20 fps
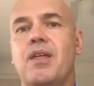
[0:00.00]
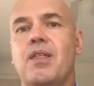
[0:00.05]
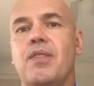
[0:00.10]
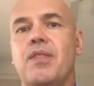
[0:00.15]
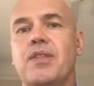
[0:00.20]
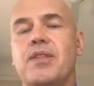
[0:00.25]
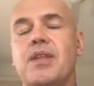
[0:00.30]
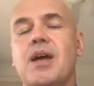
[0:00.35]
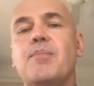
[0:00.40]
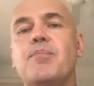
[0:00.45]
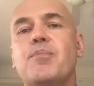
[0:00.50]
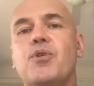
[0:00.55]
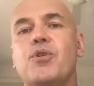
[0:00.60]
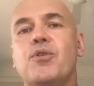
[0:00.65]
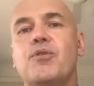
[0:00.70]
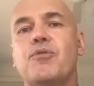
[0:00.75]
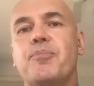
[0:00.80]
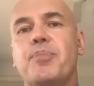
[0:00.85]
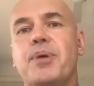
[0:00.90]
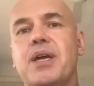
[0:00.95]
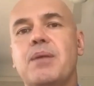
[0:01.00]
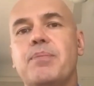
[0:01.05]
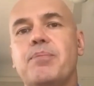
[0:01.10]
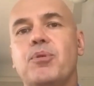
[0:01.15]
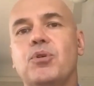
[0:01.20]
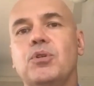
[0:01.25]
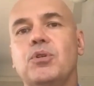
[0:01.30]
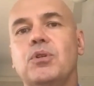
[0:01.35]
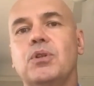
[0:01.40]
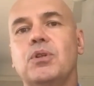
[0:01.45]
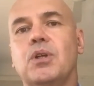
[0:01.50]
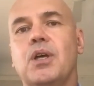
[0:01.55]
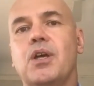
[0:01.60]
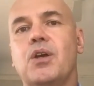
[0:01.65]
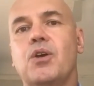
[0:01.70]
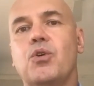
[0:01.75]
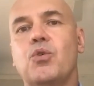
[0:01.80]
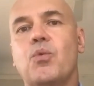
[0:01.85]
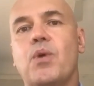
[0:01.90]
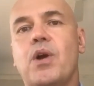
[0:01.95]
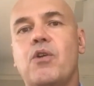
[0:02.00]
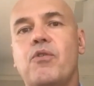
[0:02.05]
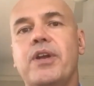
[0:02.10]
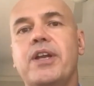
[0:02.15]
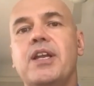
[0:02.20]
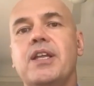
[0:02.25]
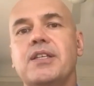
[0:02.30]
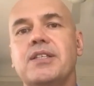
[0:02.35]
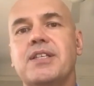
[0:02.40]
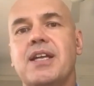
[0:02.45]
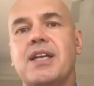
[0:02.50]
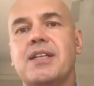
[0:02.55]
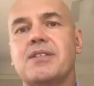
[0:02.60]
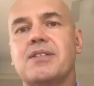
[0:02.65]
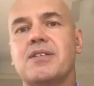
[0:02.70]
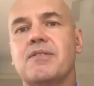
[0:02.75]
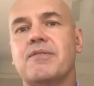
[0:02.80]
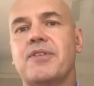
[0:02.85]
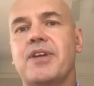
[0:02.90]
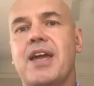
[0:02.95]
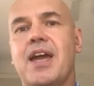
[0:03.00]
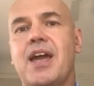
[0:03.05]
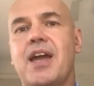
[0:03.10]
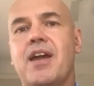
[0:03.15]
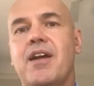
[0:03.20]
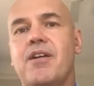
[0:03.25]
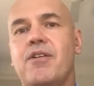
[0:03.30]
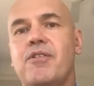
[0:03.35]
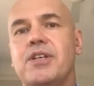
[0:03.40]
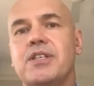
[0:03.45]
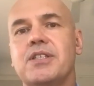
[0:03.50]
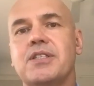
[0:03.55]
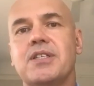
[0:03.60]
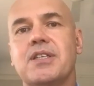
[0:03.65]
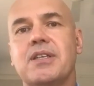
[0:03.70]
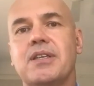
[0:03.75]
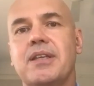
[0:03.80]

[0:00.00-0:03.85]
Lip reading: the number of people who are in intensive care is